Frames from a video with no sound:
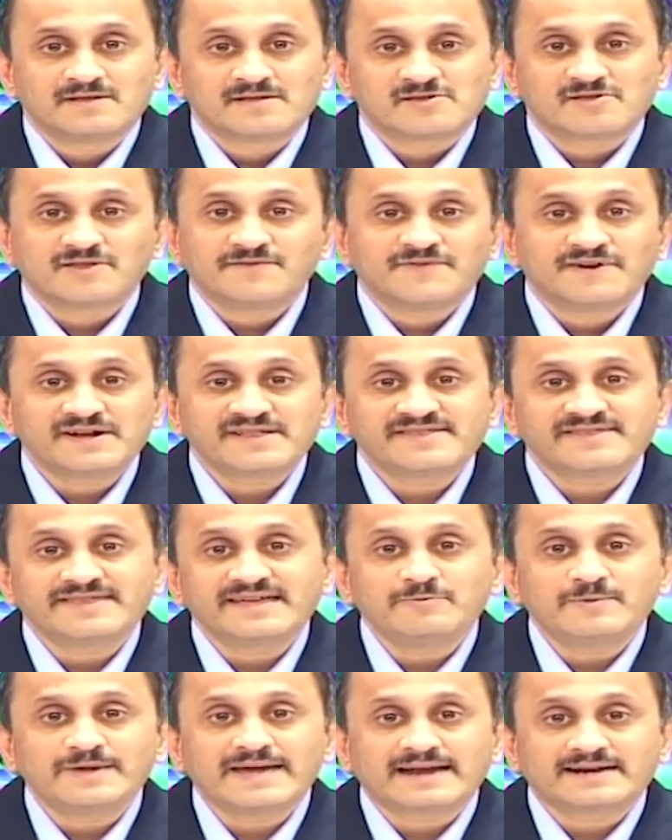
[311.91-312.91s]
So, the first
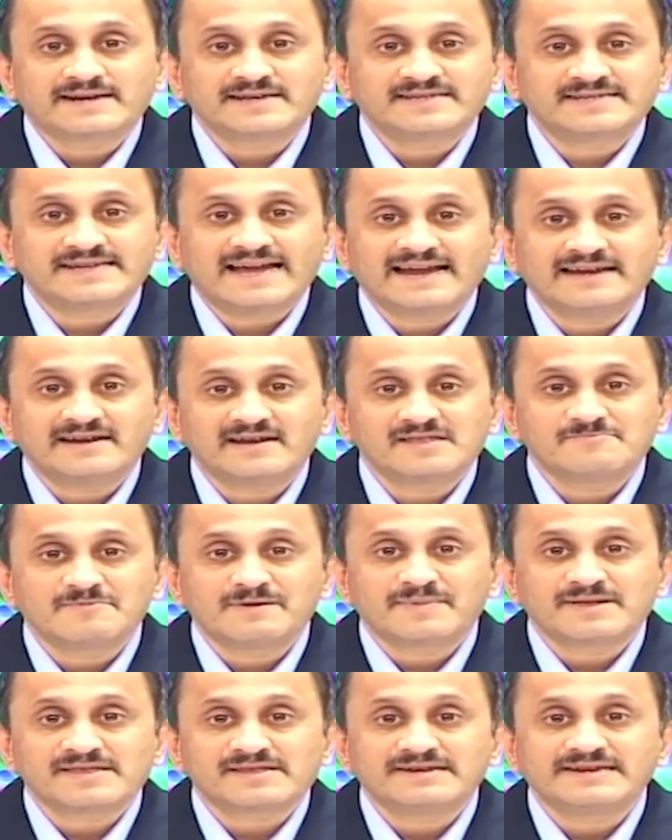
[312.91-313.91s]
thing we understand is
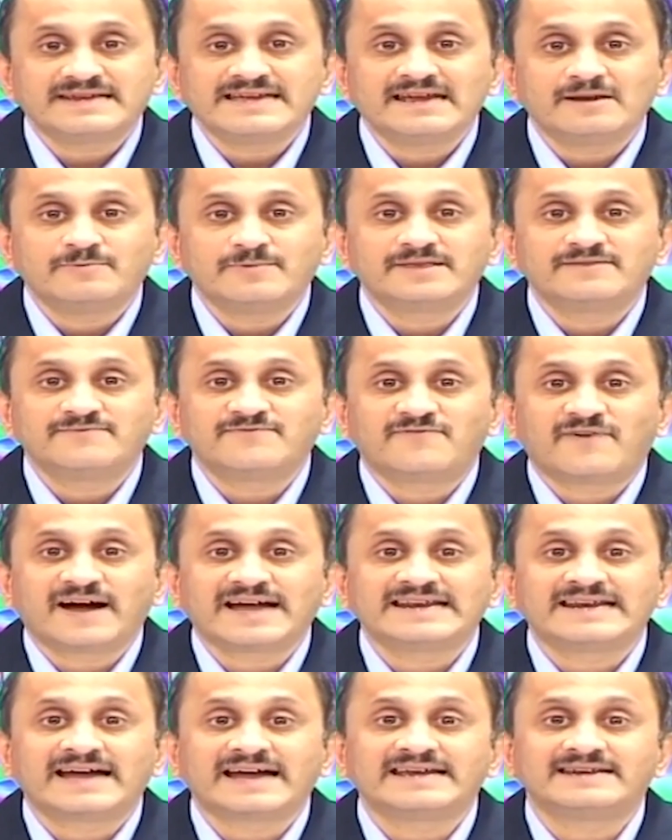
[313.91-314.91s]
we must deal with
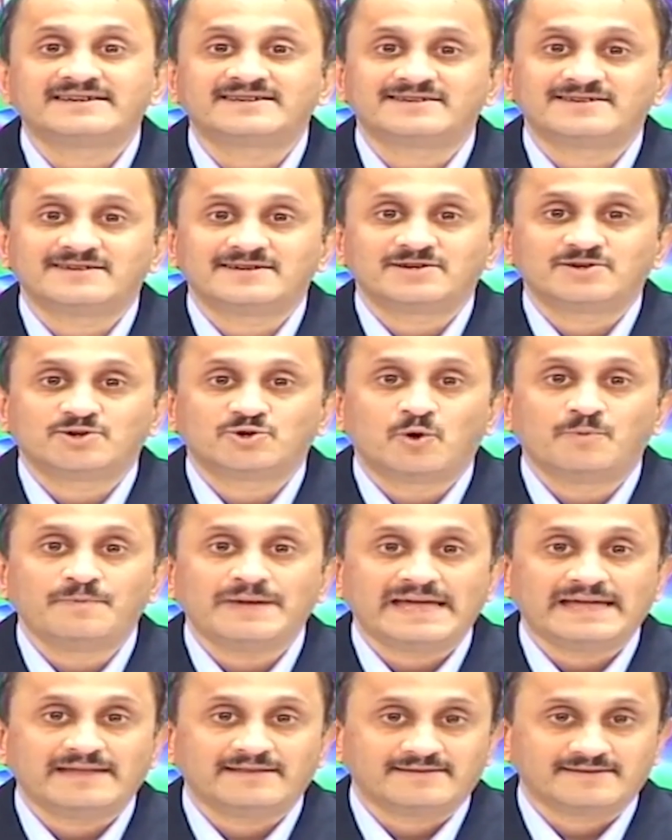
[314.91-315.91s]
finite
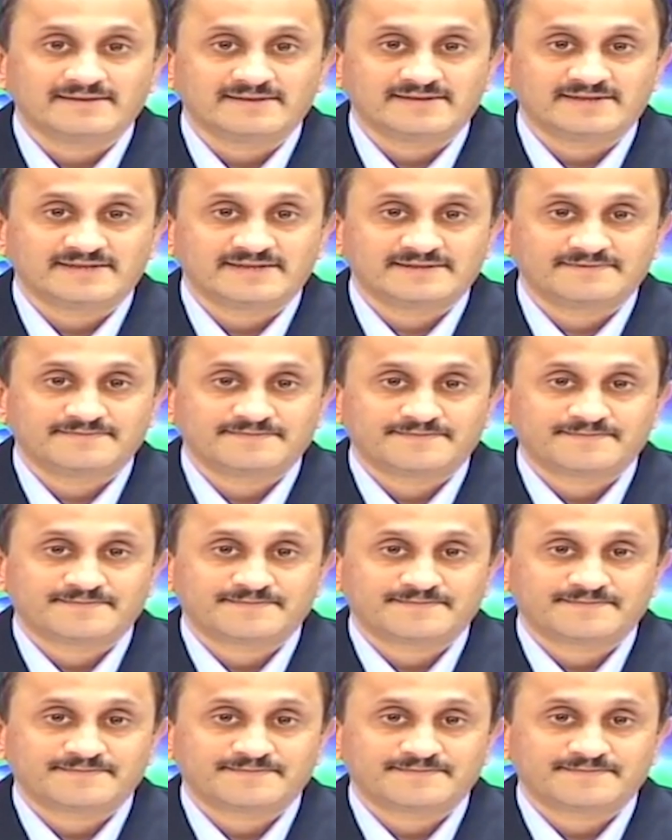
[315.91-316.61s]
domains.